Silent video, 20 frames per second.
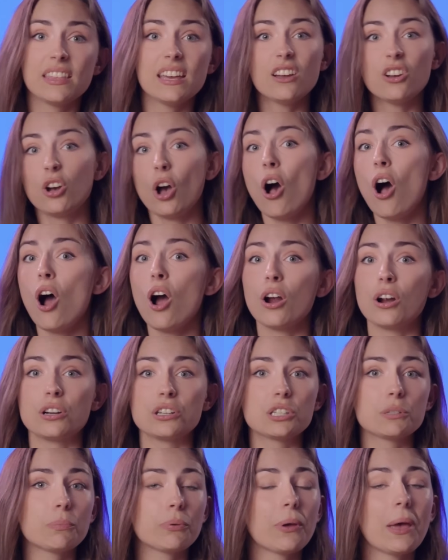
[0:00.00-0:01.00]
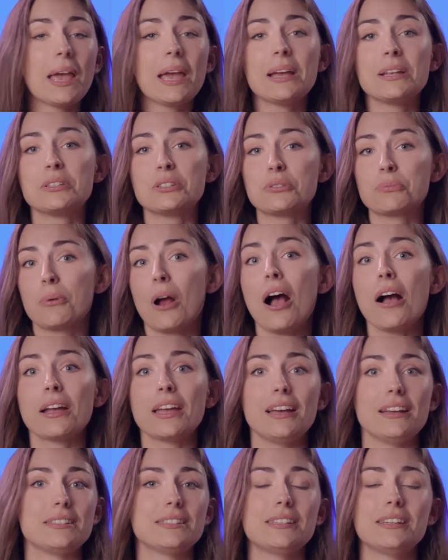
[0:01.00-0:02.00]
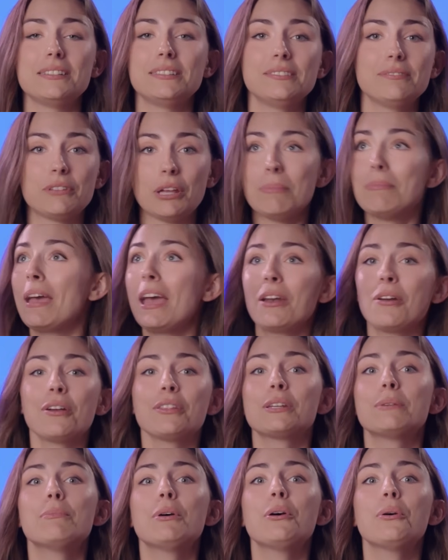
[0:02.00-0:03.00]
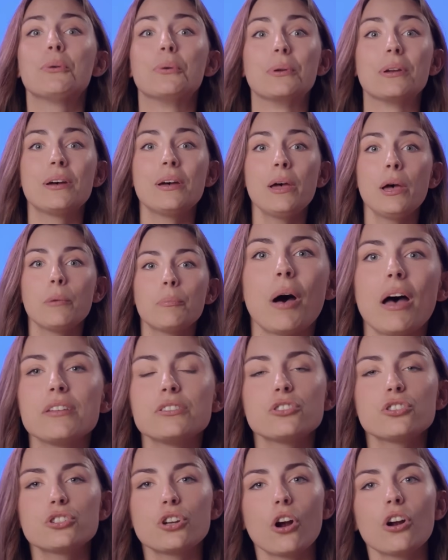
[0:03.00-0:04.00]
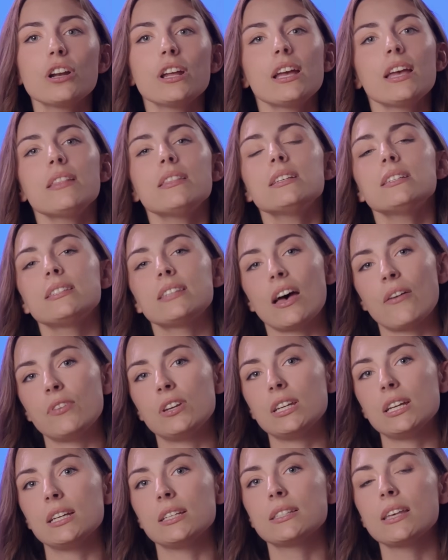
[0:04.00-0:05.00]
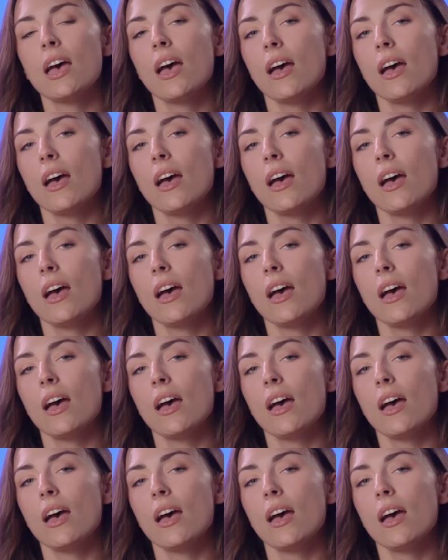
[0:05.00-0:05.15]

Think cars, planes, rockets, and the man on the moon. But starting in the 70s,